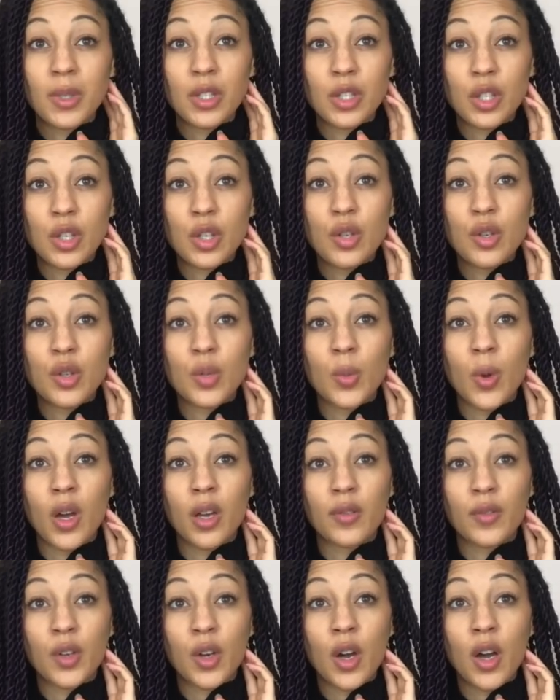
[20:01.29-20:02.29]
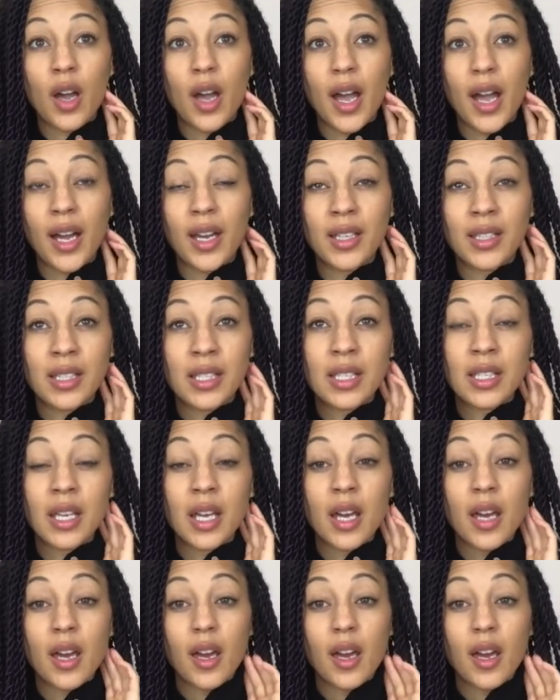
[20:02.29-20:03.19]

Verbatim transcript: me to use what I've got and